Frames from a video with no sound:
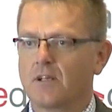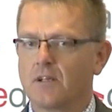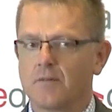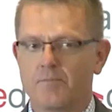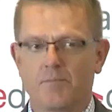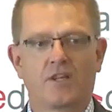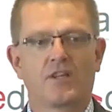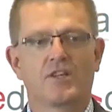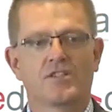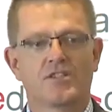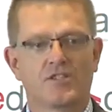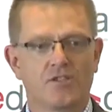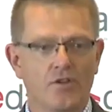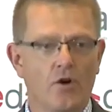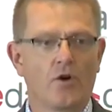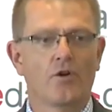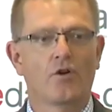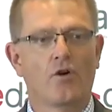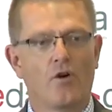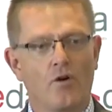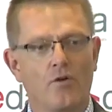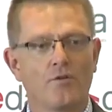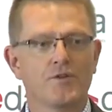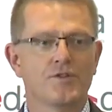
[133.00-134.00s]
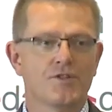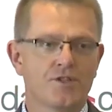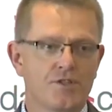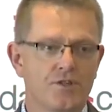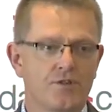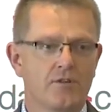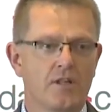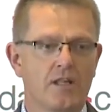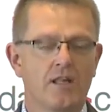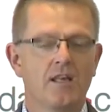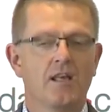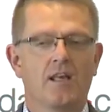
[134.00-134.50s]
Because not all
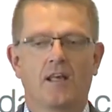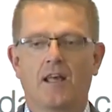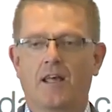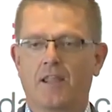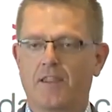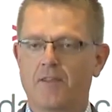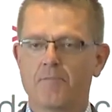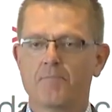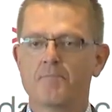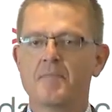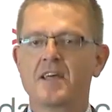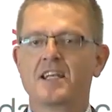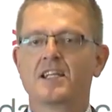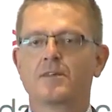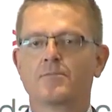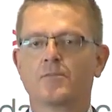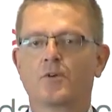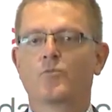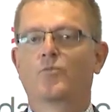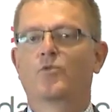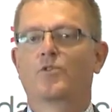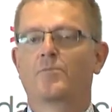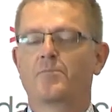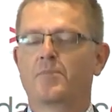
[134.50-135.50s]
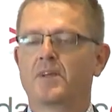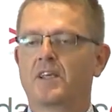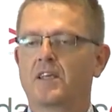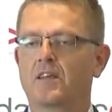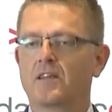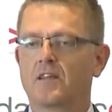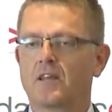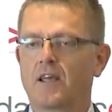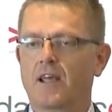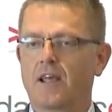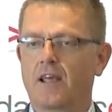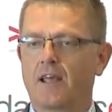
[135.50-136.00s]
the minimum would
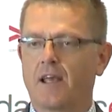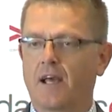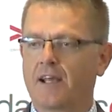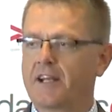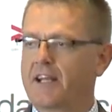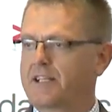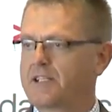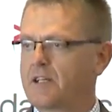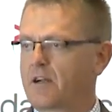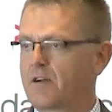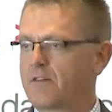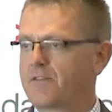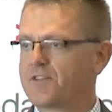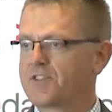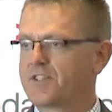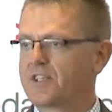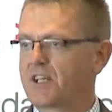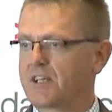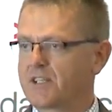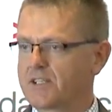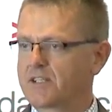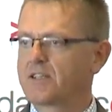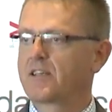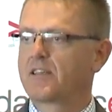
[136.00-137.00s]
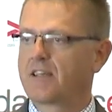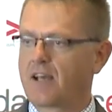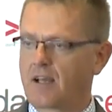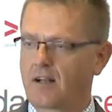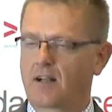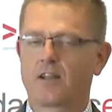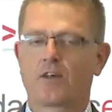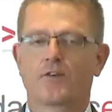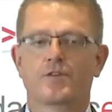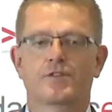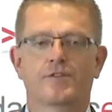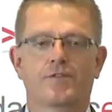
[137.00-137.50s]
be an ATAR of 60, that
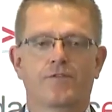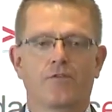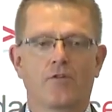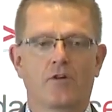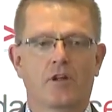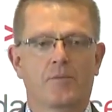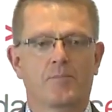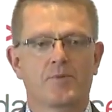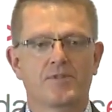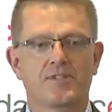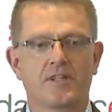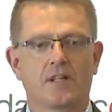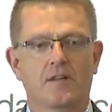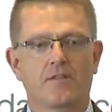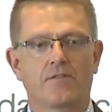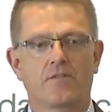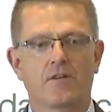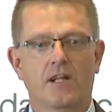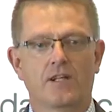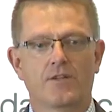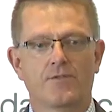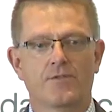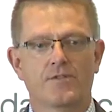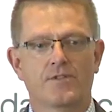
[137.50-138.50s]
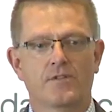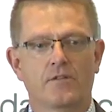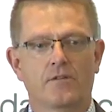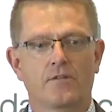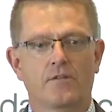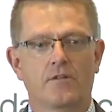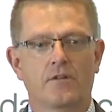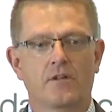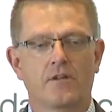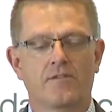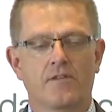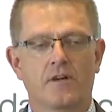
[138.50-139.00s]
allows 40% of graduates to go
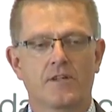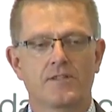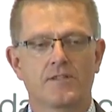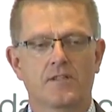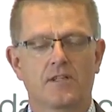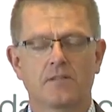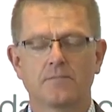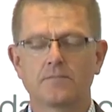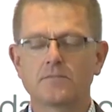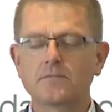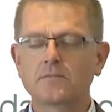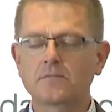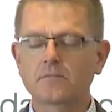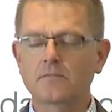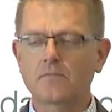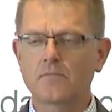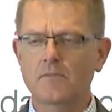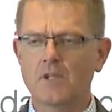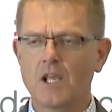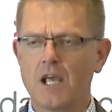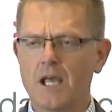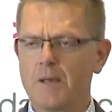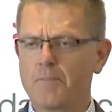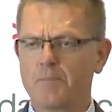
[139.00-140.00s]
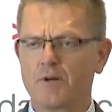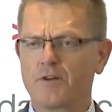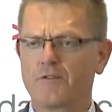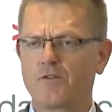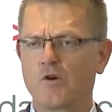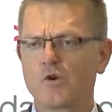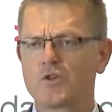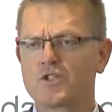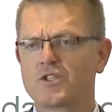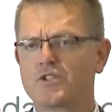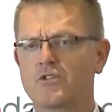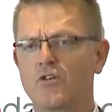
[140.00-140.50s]
to university. But of
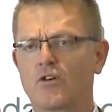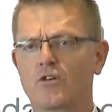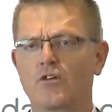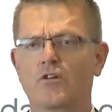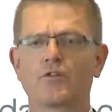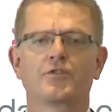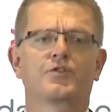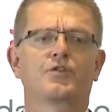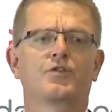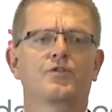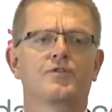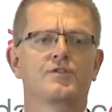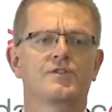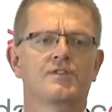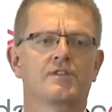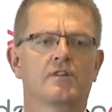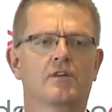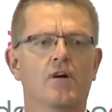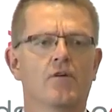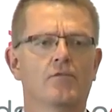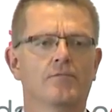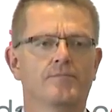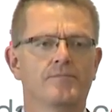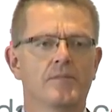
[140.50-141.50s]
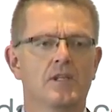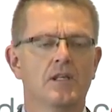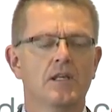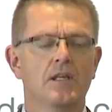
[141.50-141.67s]
course, not all choose to go.